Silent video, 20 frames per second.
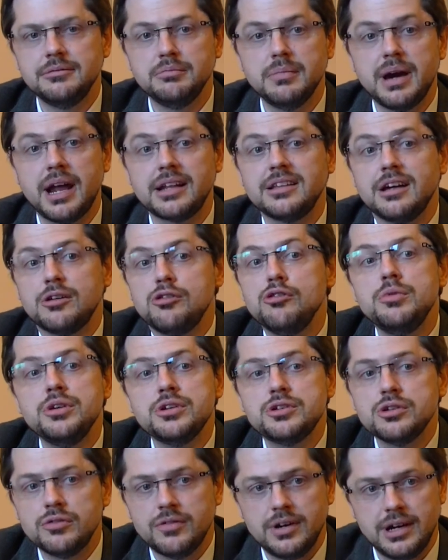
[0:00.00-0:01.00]
Marta
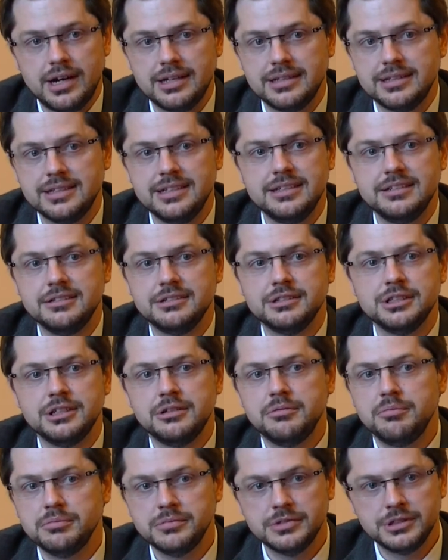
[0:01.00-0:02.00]
Kubišová, the
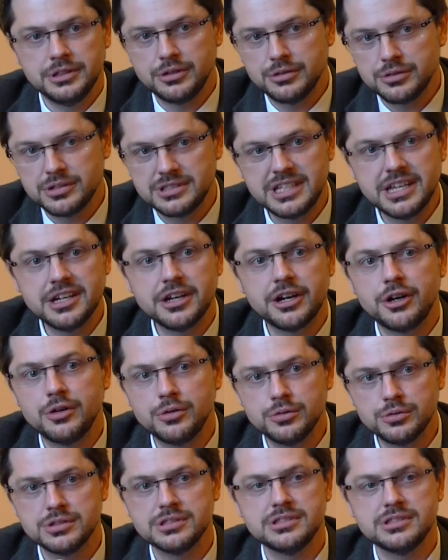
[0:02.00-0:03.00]
singer who